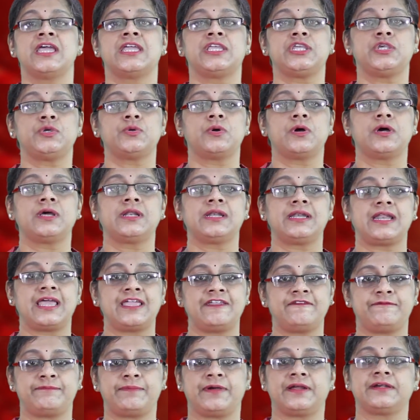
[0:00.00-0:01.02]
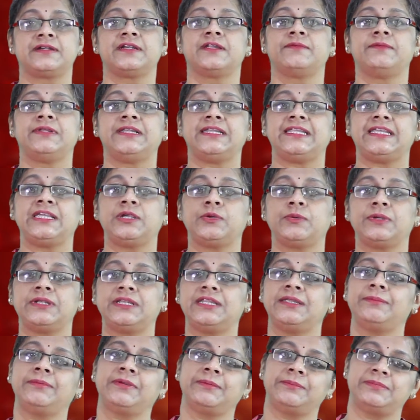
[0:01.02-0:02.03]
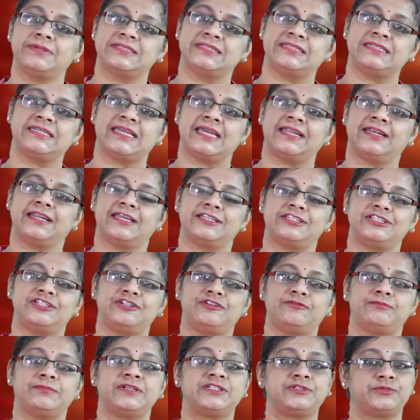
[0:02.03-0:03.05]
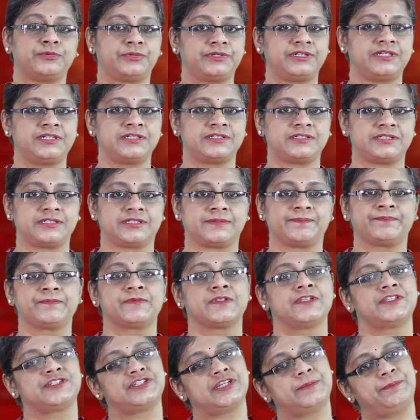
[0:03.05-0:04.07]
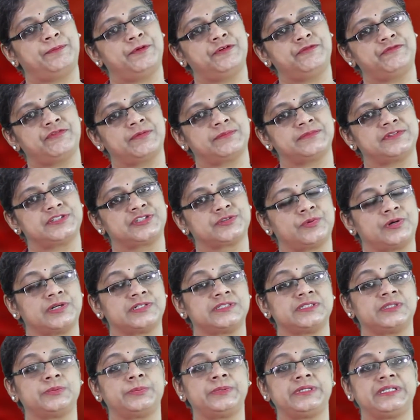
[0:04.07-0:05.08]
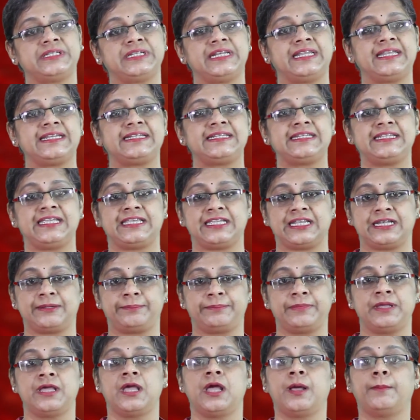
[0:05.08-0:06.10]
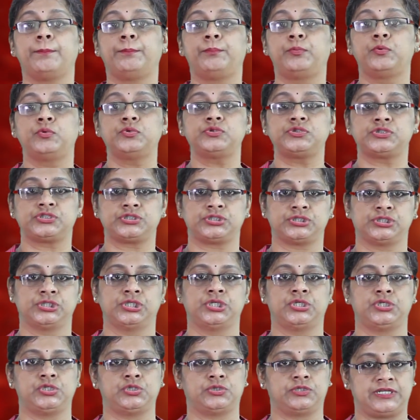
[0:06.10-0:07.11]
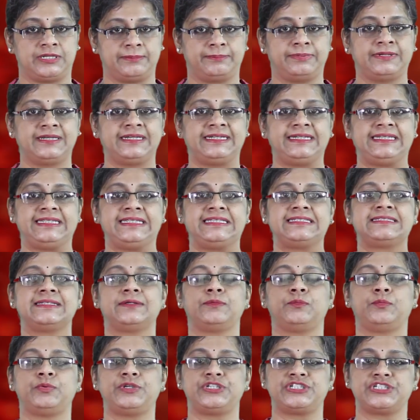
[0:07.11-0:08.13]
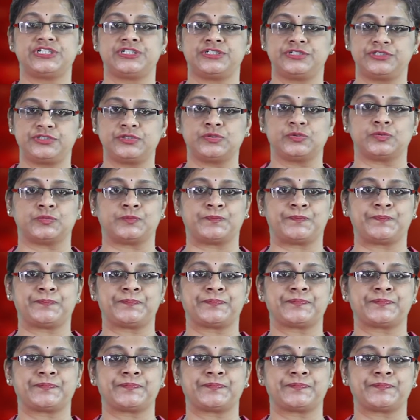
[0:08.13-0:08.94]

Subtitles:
Your life partner will equally be busy and achievement oriented. Support from this quarter will greatly help boost your abilities and vision too.